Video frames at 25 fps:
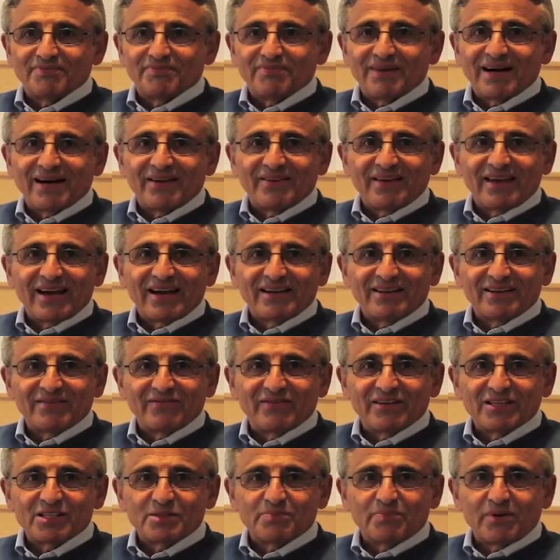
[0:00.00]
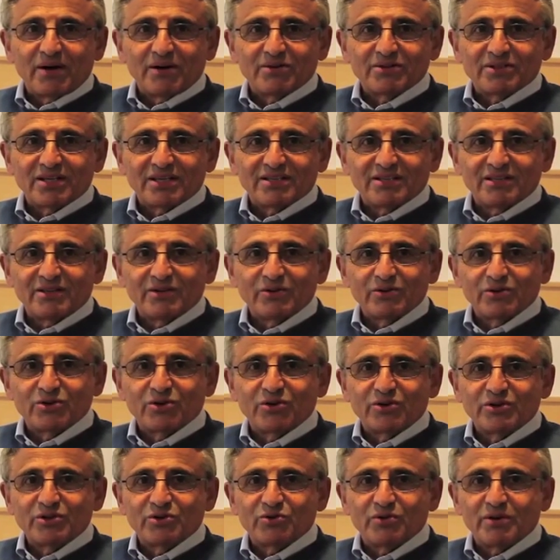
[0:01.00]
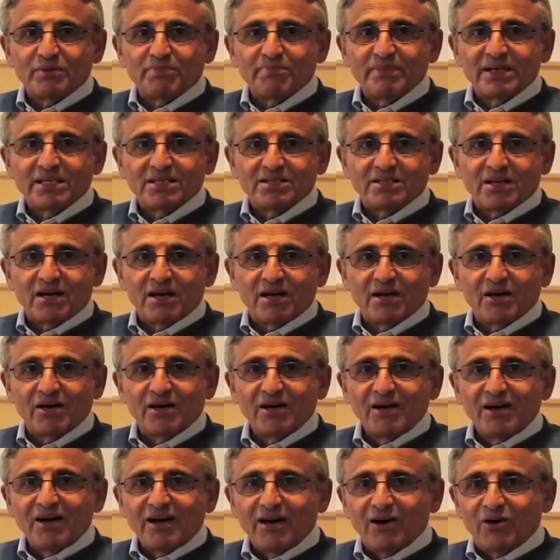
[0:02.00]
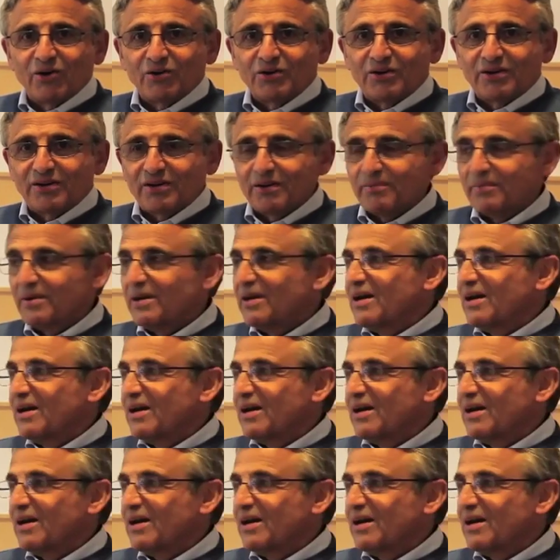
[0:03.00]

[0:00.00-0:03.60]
by the end of this process and who's going to admit to holding them.